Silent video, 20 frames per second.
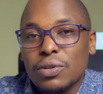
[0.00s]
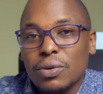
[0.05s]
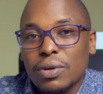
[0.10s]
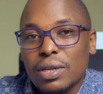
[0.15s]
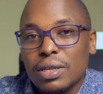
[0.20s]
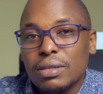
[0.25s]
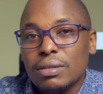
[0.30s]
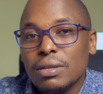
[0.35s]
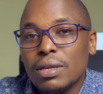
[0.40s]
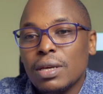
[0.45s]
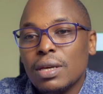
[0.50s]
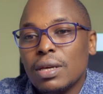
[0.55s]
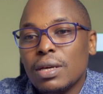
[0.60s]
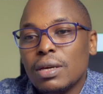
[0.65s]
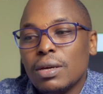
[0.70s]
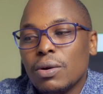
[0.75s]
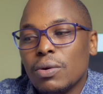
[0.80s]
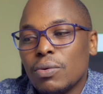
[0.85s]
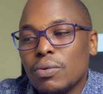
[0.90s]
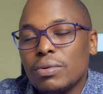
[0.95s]
urine,
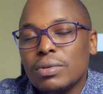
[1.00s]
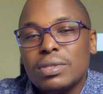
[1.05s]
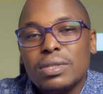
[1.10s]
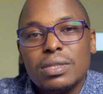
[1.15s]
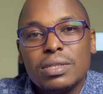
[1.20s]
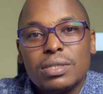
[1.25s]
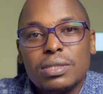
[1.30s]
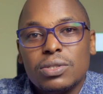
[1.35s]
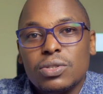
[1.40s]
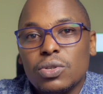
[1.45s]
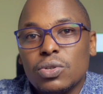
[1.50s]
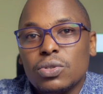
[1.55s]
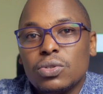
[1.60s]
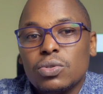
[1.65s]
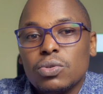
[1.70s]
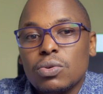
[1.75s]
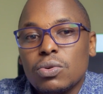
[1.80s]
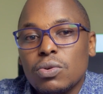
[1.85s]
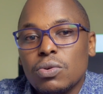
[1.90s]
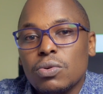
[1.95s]
which is due
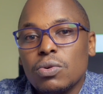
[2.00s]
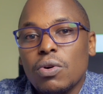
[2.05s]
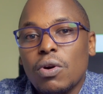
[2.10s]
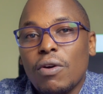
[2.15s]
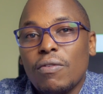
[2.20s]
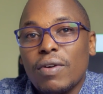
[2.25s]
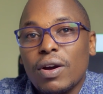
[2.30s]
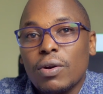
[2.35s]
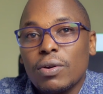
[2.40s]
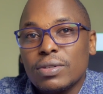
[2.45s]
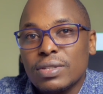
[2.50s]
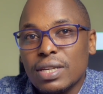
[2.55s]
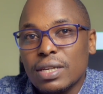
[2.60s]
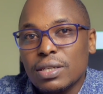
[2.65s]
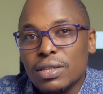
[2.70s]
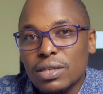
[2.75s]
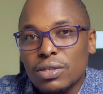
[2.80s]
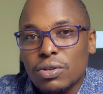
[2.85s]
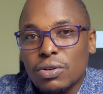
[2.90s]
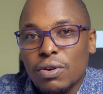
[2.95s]
to
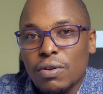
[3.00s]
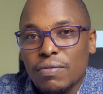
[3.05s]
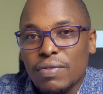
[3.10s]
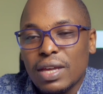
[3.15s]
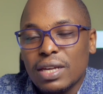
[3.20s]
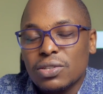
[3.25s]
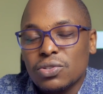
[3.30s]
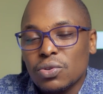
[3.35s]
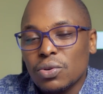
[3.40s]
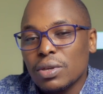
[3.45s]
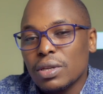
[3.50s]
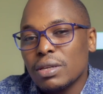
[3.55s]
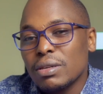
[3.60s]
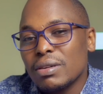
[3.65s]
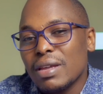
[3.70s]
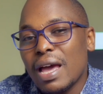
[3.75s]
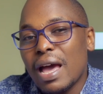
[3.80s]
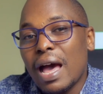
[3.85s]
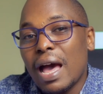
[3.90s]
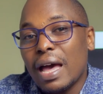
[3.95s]
overconcentration of that
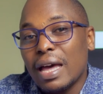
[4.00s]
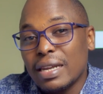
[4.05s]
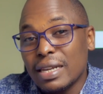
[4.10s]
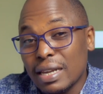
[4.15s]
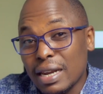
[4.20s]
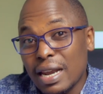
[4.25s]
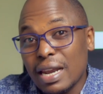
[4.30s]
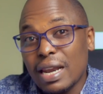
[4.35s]
urine, and